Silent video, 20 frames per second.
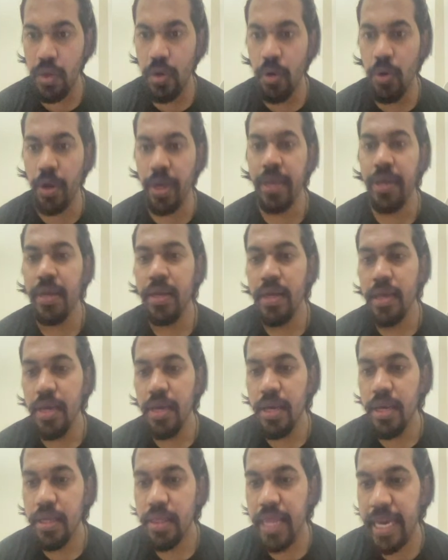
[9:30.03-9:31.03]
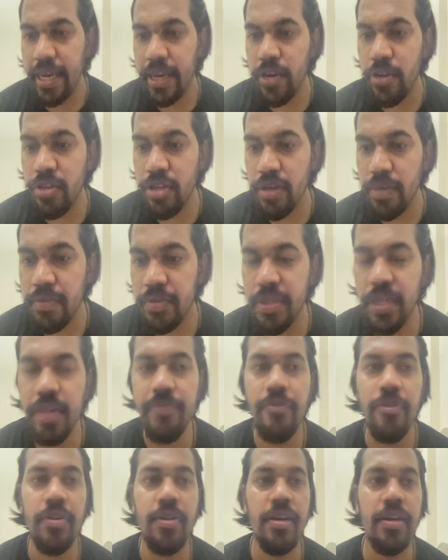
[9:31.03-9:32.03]
Okay. Thank you, Samsher,
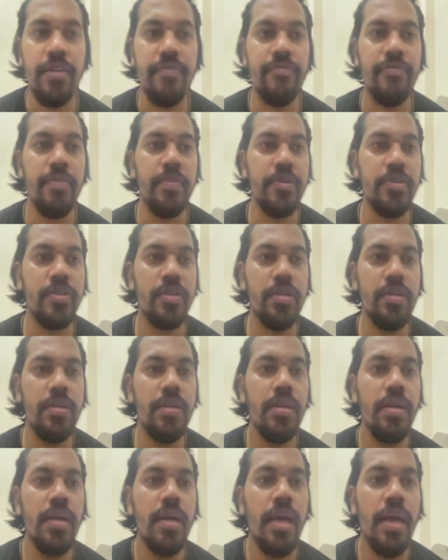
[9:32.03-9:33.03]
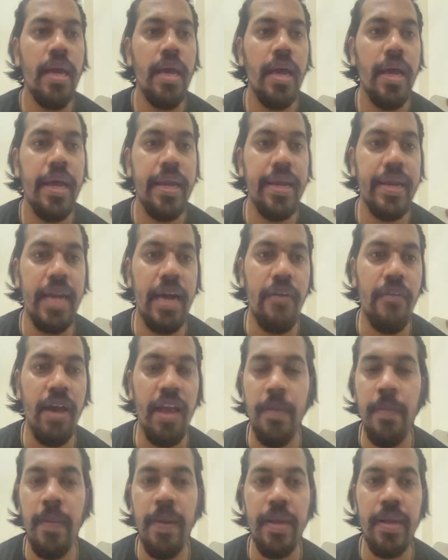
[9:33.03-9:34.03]
for confirmation. Now I
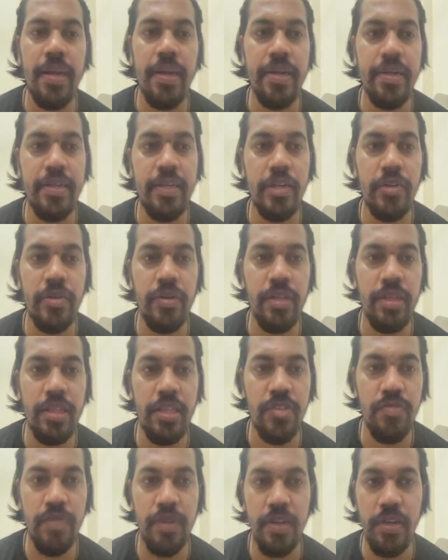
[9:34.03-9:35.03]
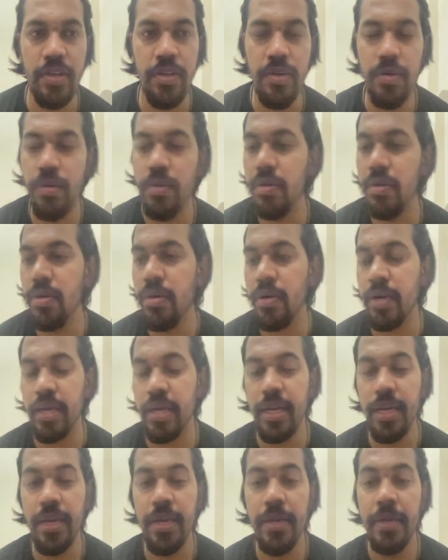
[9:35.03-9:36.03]
will be continuing this video.
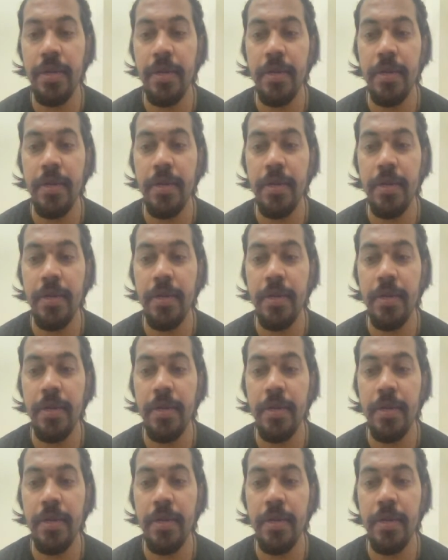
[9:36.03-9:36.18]
Okay.